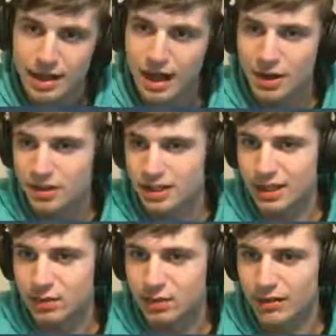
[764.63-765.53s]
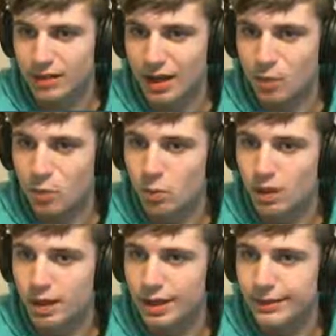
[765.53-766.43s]
I was just getting rid of that
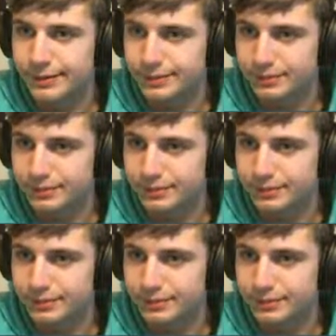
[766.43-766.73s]
one